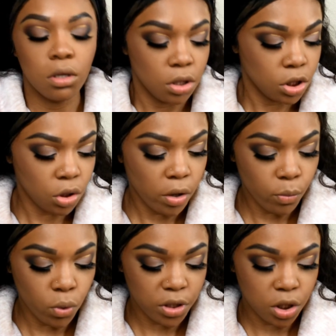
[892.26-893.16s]
So I'm
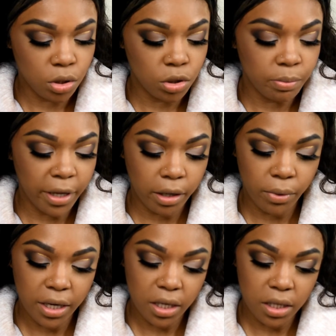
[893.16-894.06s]
going to use Black
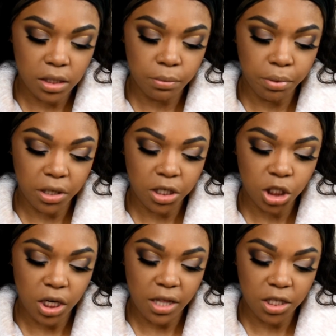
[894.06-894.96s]
Radiance
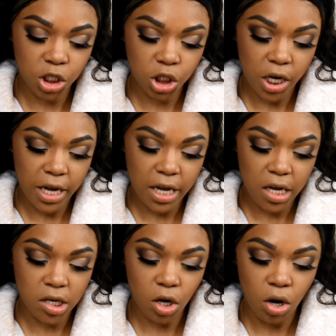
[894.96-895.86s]
blush in the
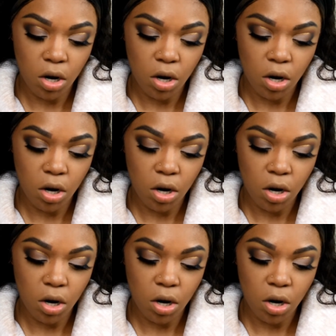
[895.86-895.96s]
shade